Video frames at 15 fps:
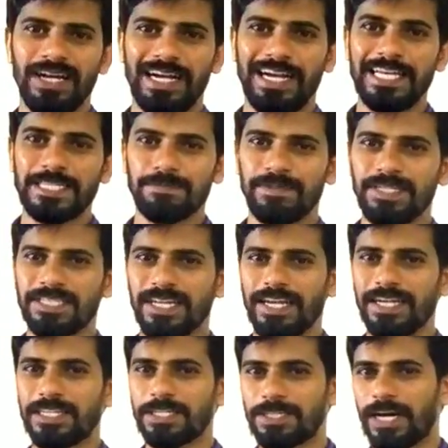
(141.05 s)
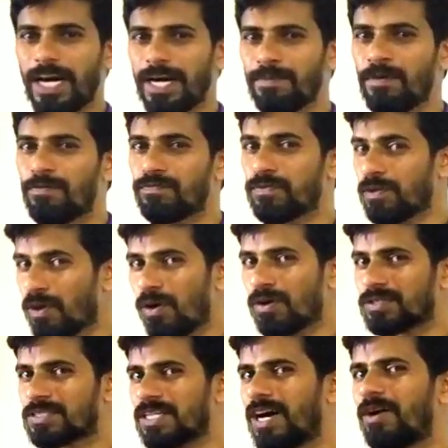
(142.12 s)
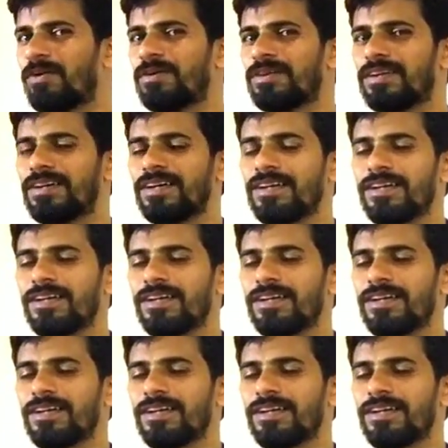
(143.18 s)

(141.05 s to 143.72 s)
especially at the time of lockdown,